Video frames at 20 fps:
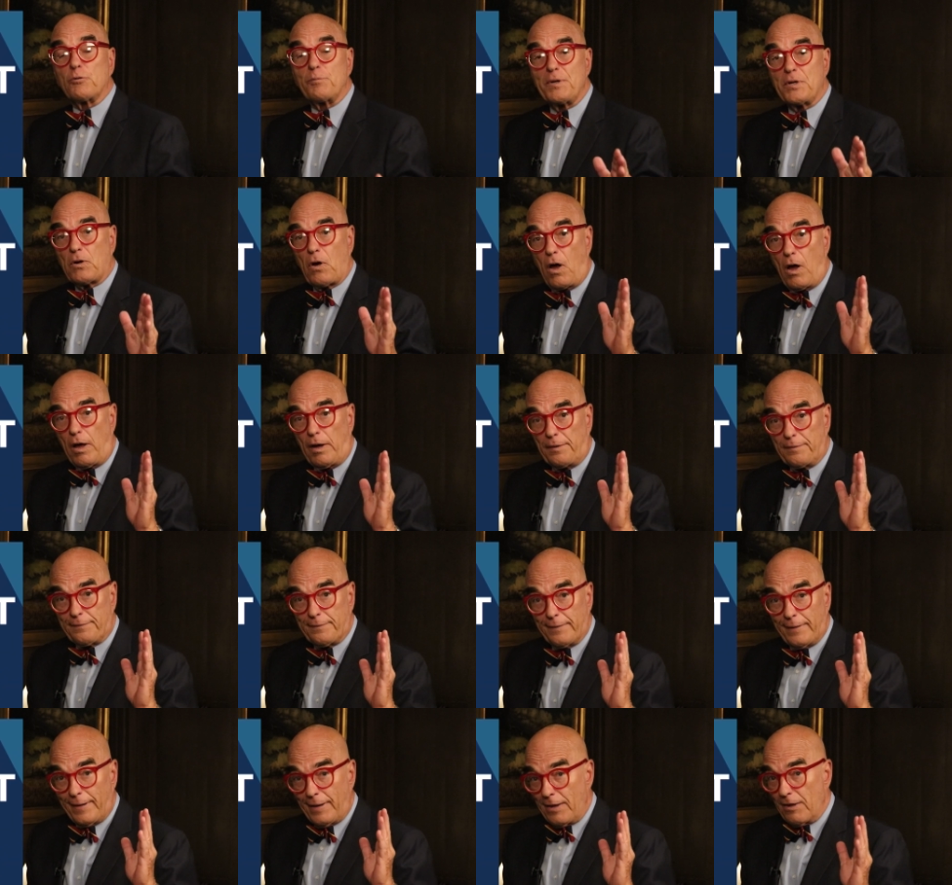should be
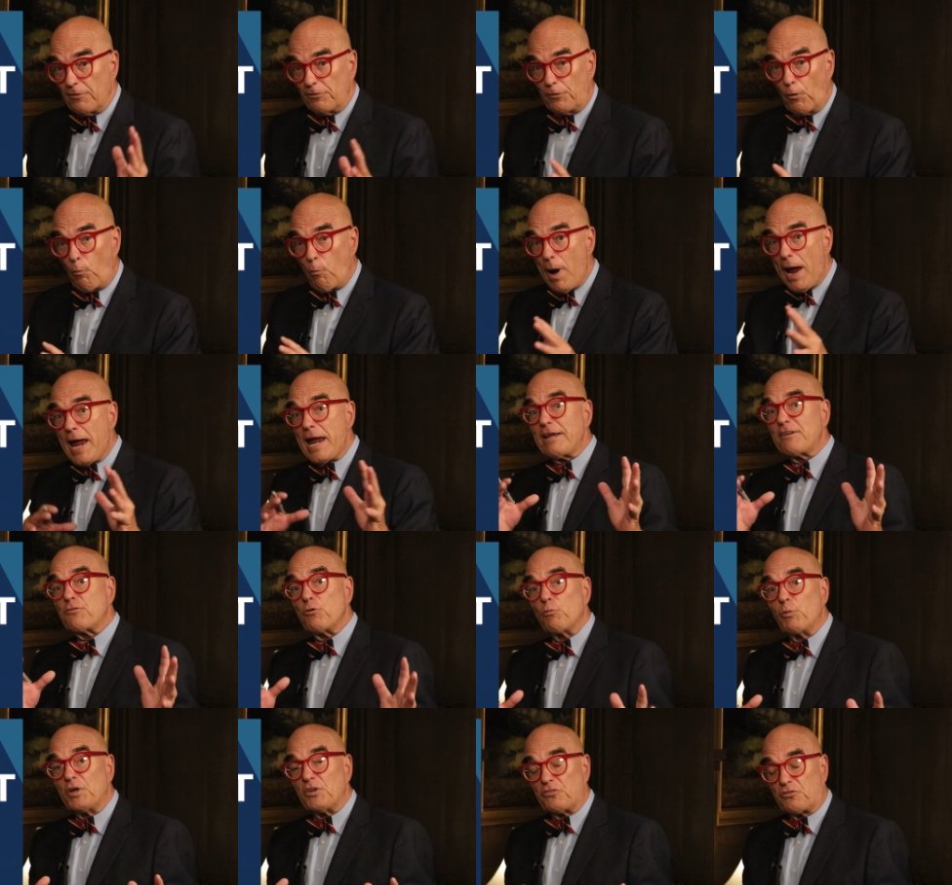called The Way
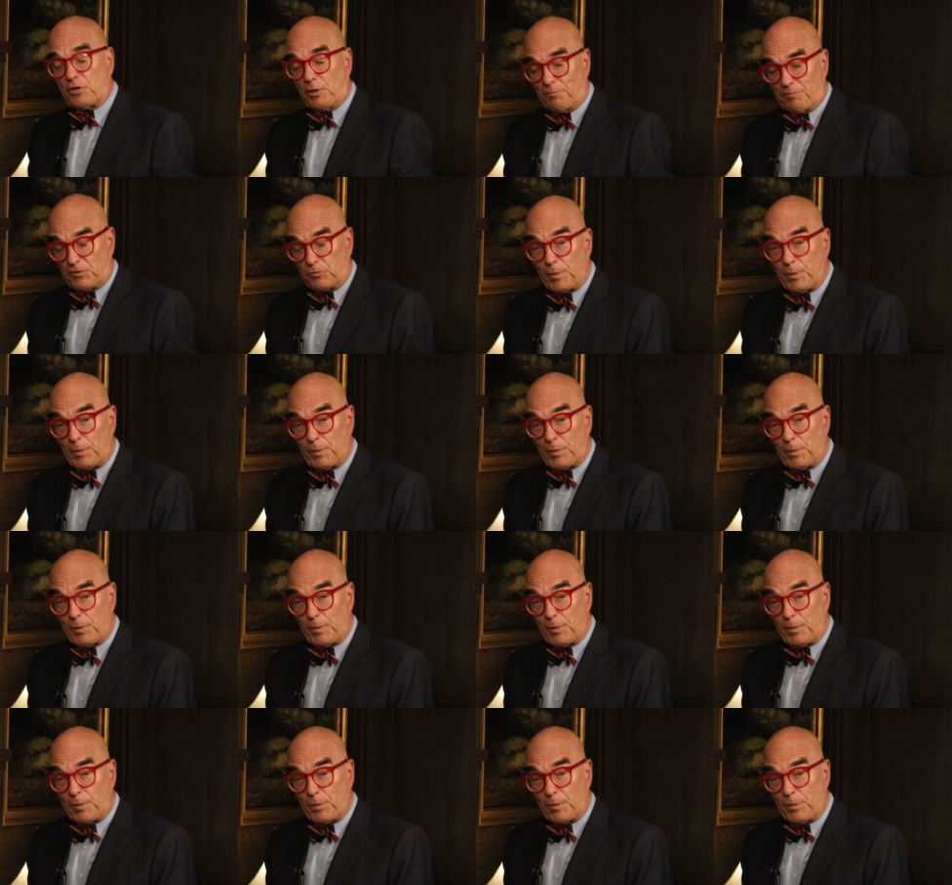to Wisdom.